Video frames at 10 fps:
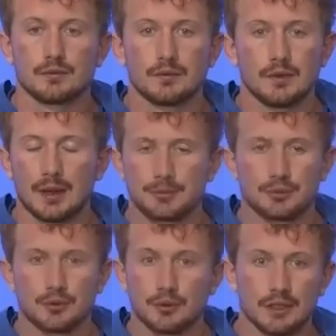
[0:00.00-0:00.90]

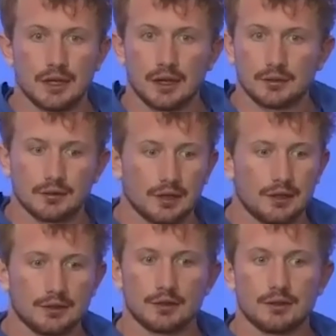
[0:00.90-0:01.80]
Absolutely, yeah. I
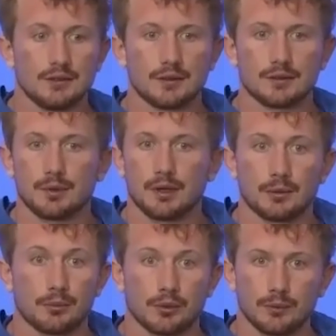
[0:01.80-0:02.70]
think the defense played
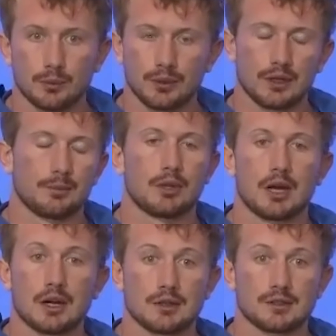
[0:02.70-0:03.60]
unbelievable. We got a
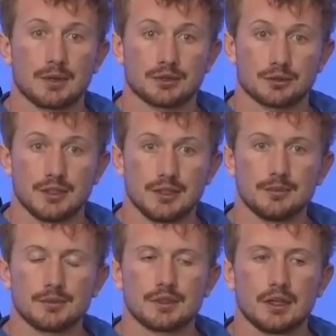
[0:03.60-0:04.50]
block on special
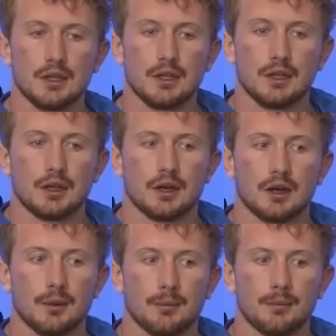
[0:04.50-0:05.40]
teams.
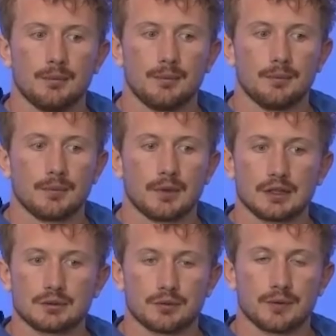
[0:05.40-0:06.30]

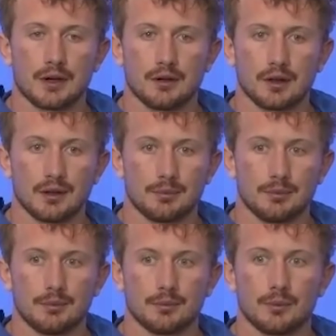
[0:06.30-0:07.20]
Guys were fired up.
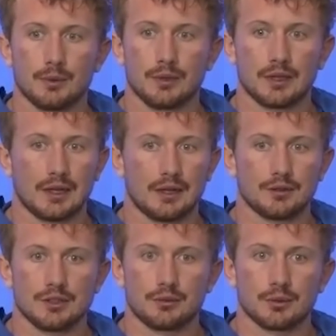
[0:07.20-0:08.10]
We had
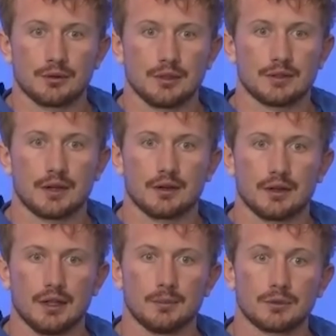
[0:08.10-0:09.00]
energy throughout the entire
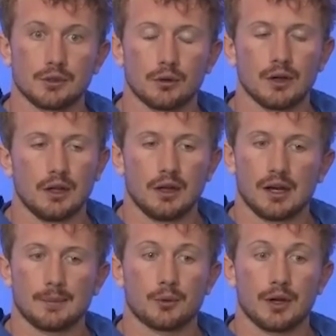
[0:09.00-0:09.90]
game. So
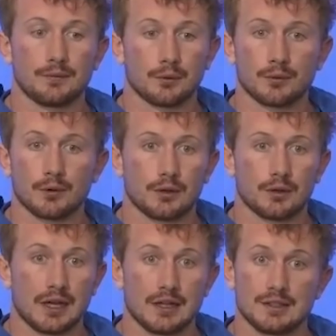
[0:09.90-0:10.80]
I'm grateful for all the
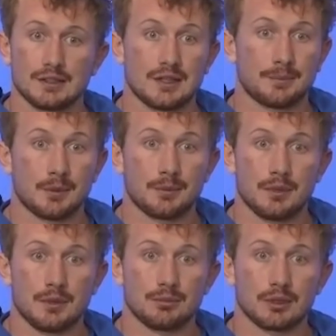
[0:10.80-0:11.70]
guys that stepped up and
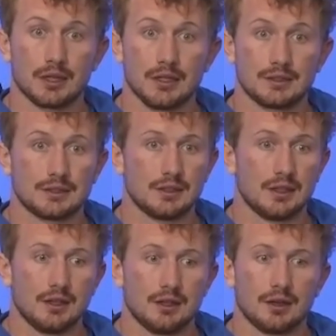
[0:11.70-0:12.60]
made plays.
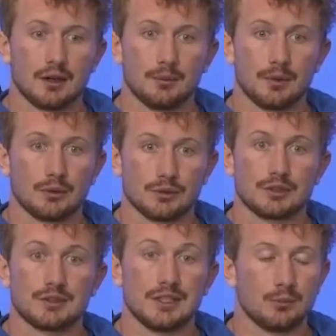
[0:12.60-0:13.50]
It was
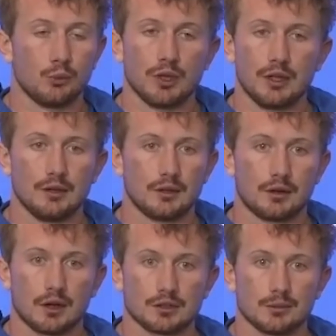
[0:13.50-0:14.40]
a team win
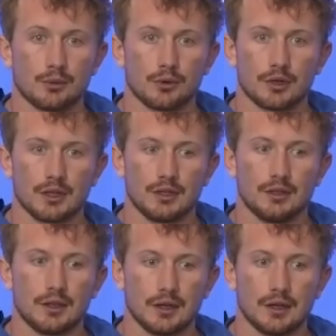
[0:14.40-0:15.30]
across the board.
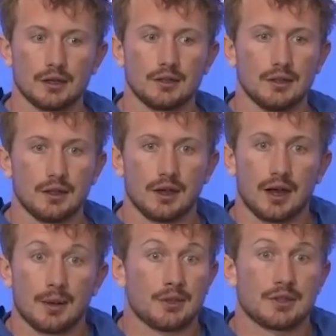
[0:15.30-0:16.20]
And
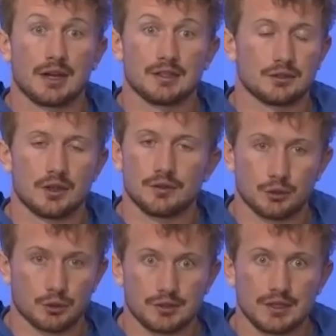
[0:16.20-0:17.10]
I just love this
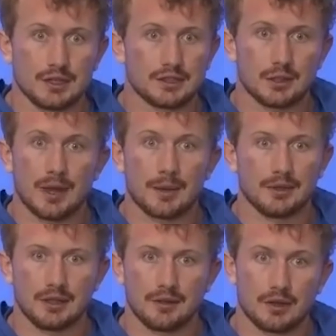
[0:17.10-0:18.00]
organization. I'm happy
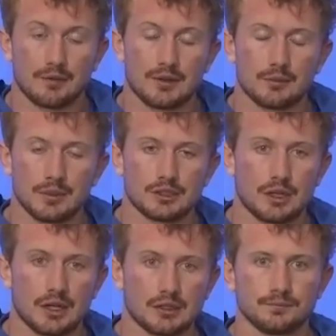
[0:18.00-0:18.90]
they have given me a shot.